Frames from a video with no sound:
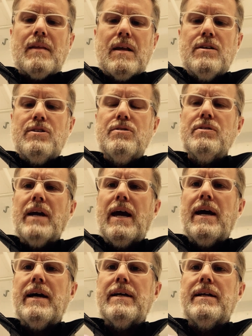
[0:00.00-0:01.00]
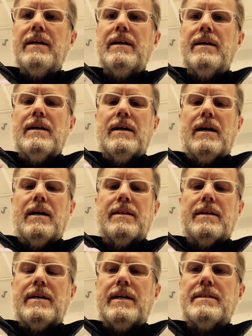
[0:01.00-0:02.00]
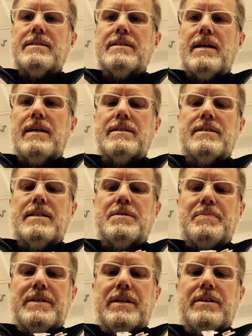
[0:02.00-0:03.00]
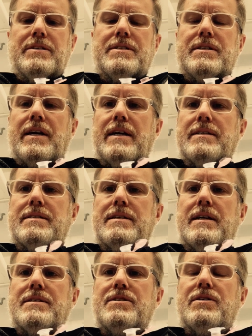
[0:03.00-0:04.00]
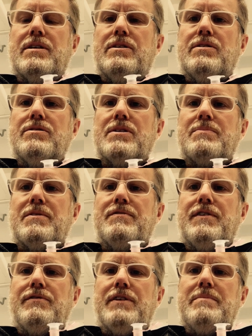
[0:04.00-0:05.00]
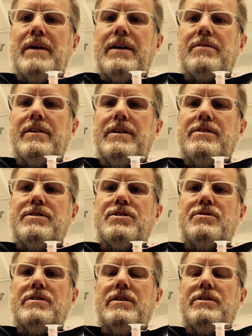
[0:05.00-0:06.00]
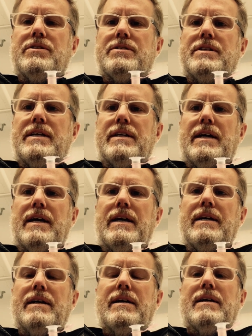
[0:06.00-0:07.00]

you can, the kit says, this particular kit says you can use up to 50 microliters to elute your DNA.